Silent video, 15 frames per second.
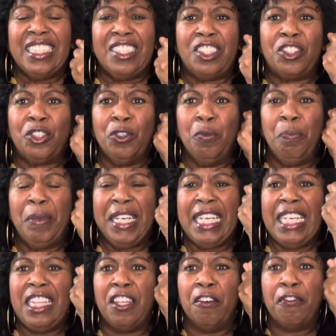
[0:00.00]
to
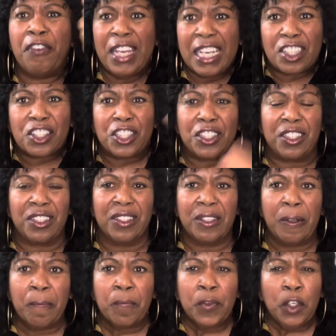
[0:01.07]
be the victor?
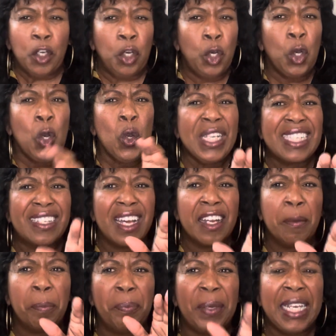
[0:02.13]
Who is going
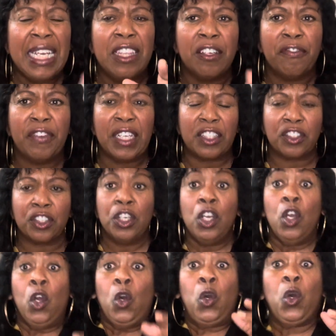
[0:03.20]
to be the victor?
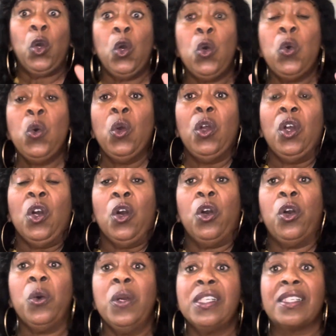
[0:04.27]

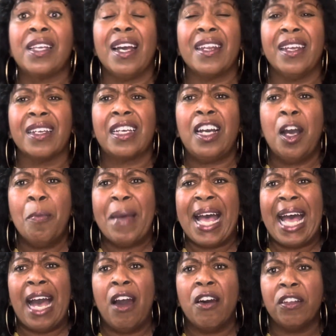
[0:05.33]
Who is going to come
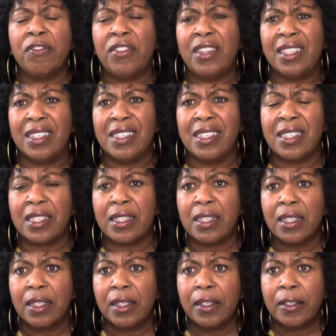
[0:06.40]
out of this
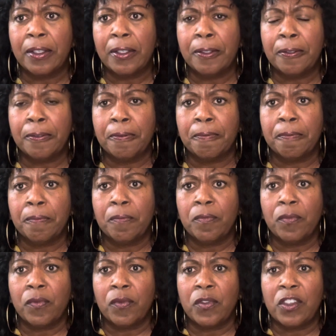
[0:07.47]

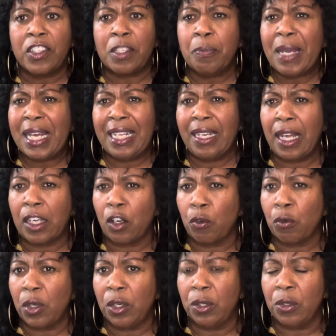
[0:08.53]
smelling like a
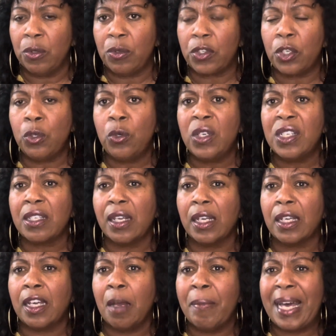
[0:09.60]
rose? Who is going
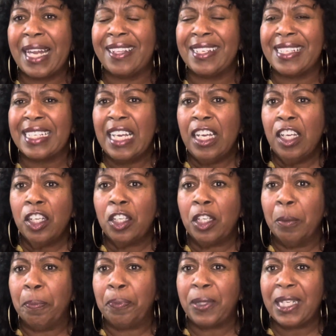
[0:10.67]
to come out of this
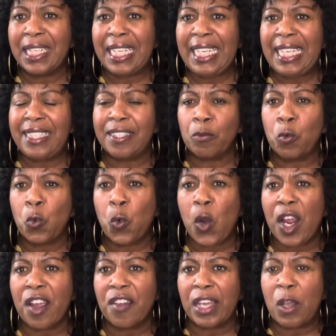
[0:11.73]
complete
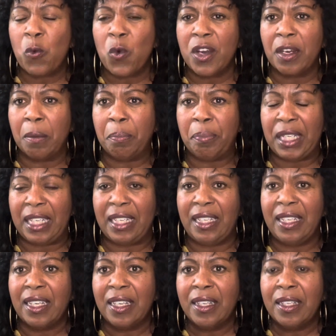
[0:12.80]
where they want to be,